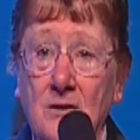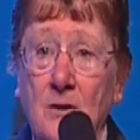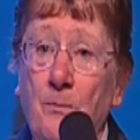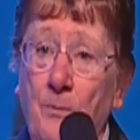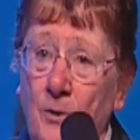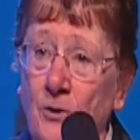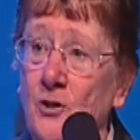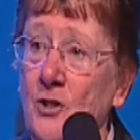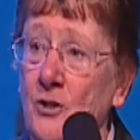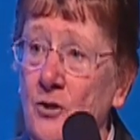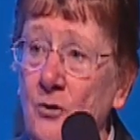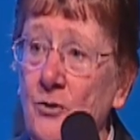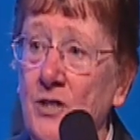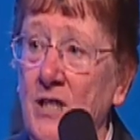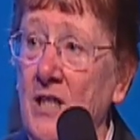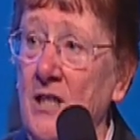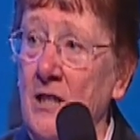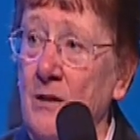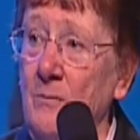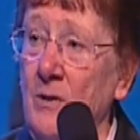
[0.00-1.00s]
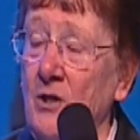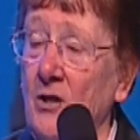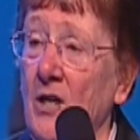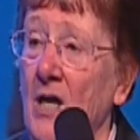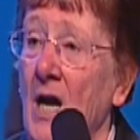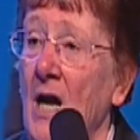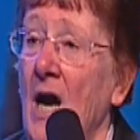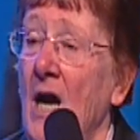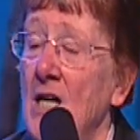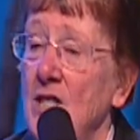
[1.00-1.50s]
The person you see in a
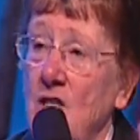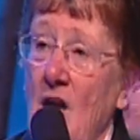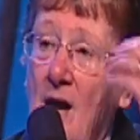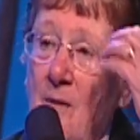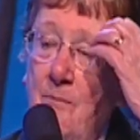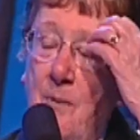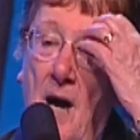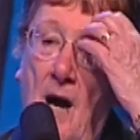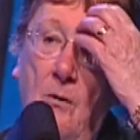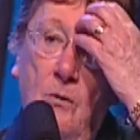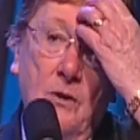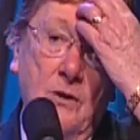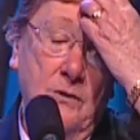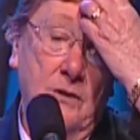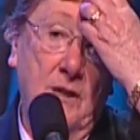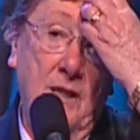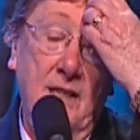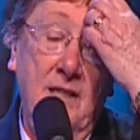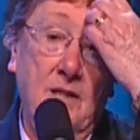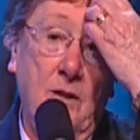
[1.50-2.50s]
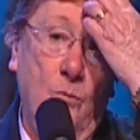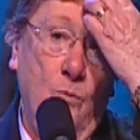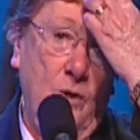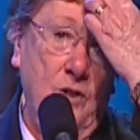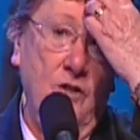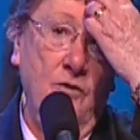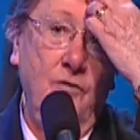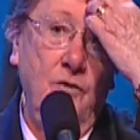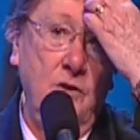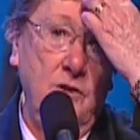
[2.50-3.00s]
mirror. John Powell, he's a
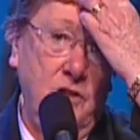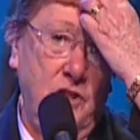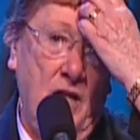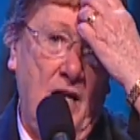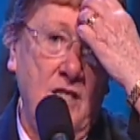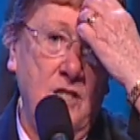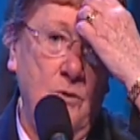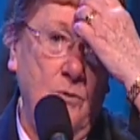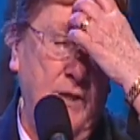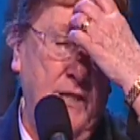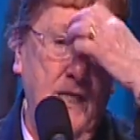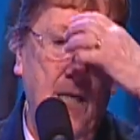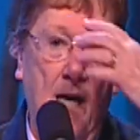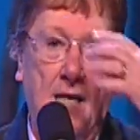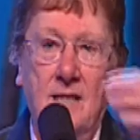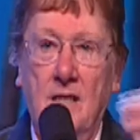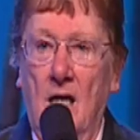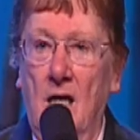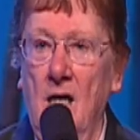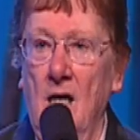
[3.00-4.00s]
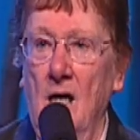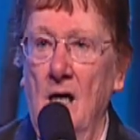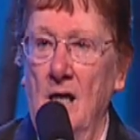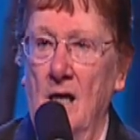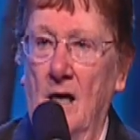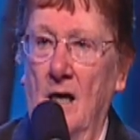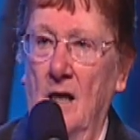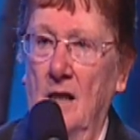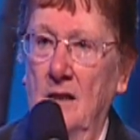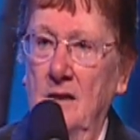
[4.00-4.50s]
wonderful Jesuit. He has a,
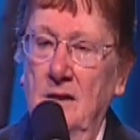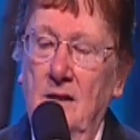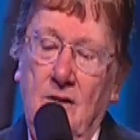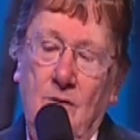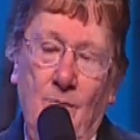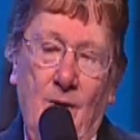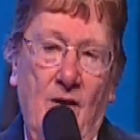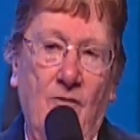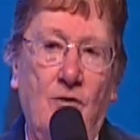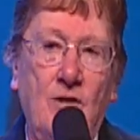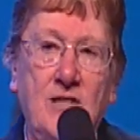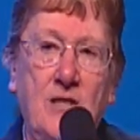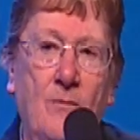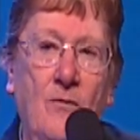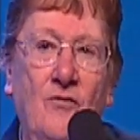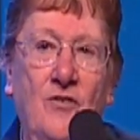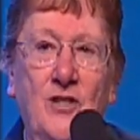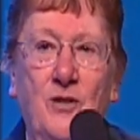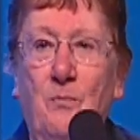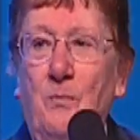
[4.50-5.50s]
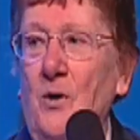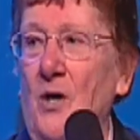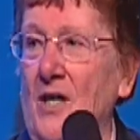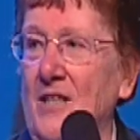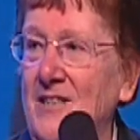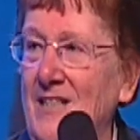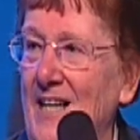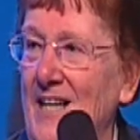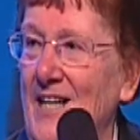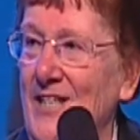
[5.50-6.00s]
uh, you may have read some of his
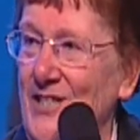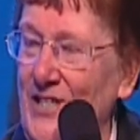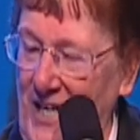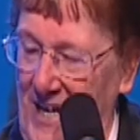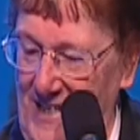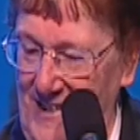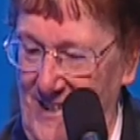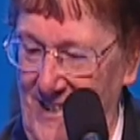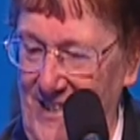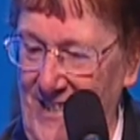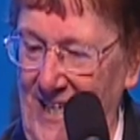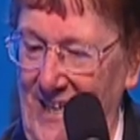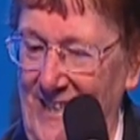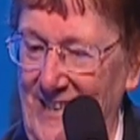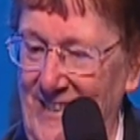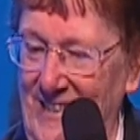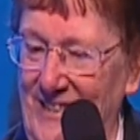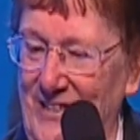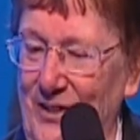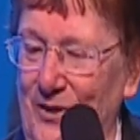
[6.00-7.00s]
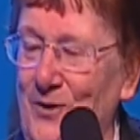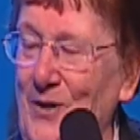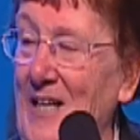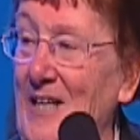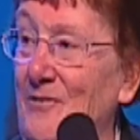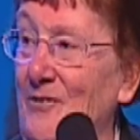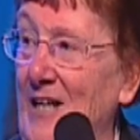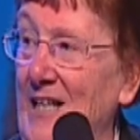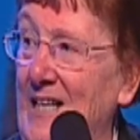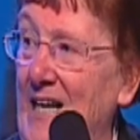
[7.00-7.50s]
books. John, John is a
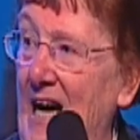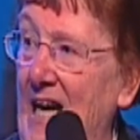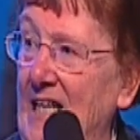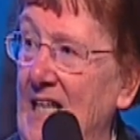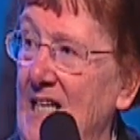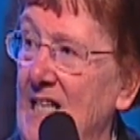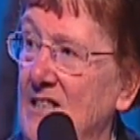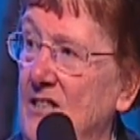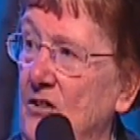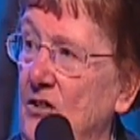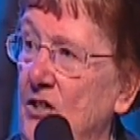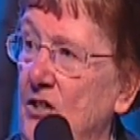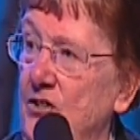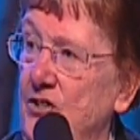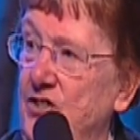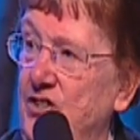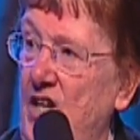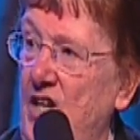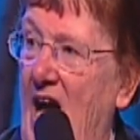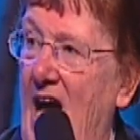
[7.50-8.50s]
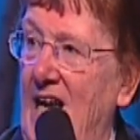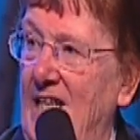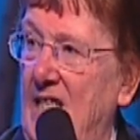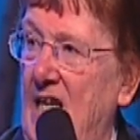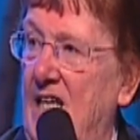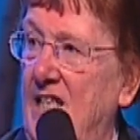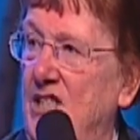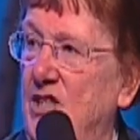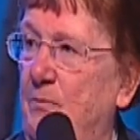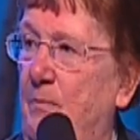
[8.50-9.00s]
great, great guy. He has a little sign
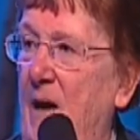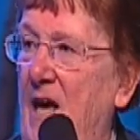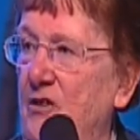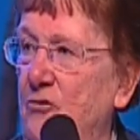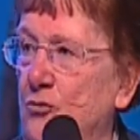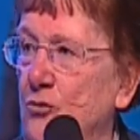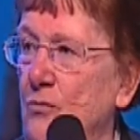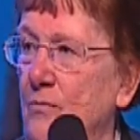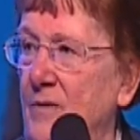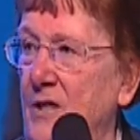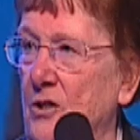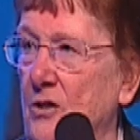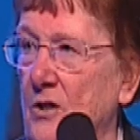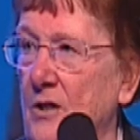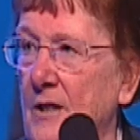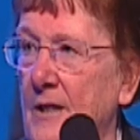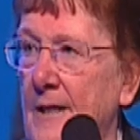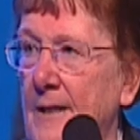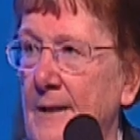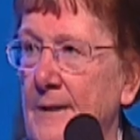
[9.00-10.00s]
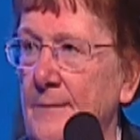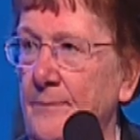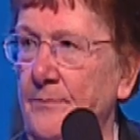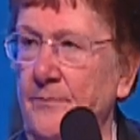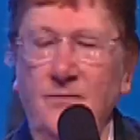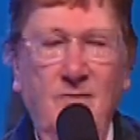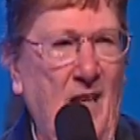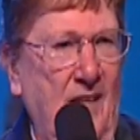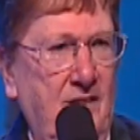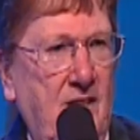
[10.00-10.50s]
on his bathroom mirror.
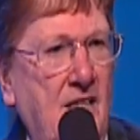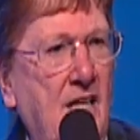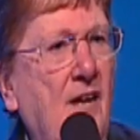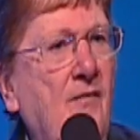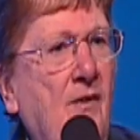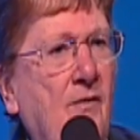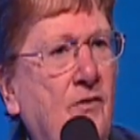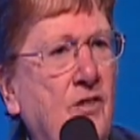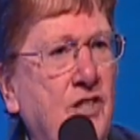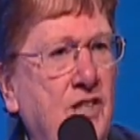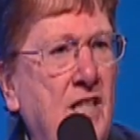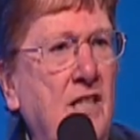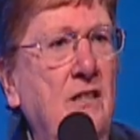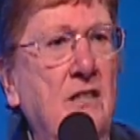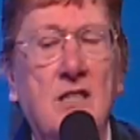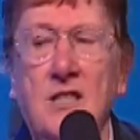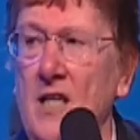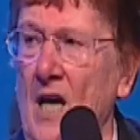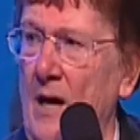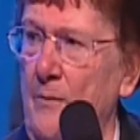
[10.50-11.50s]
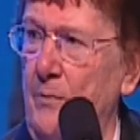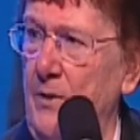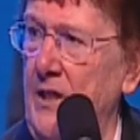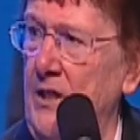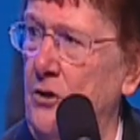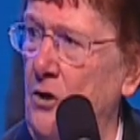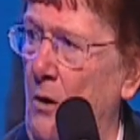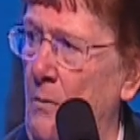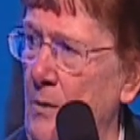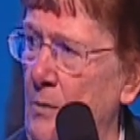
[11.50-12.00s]
Not that I've ever seen the sign, but
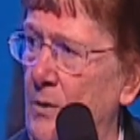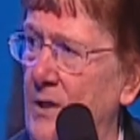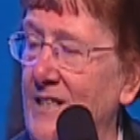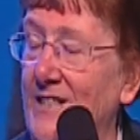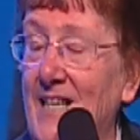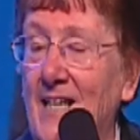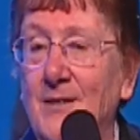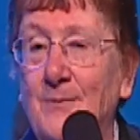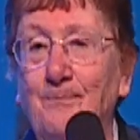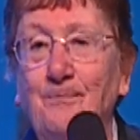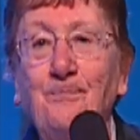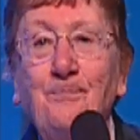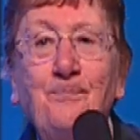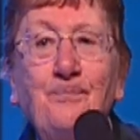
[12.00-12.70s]
he told me what it says.